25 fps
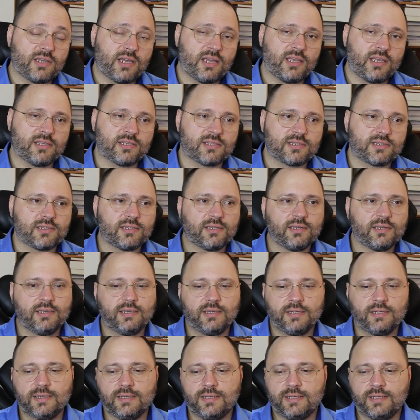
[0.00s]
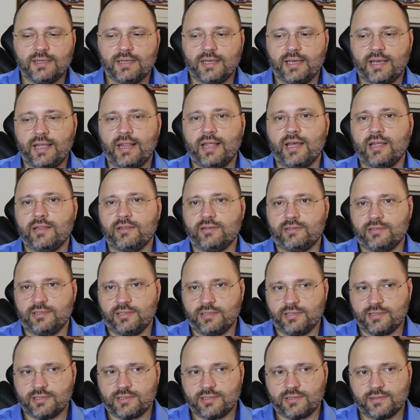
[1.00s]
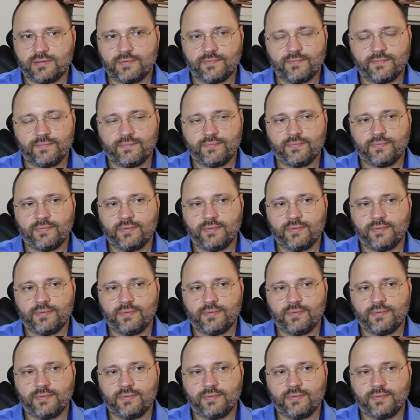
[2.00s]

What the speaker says: science and other things.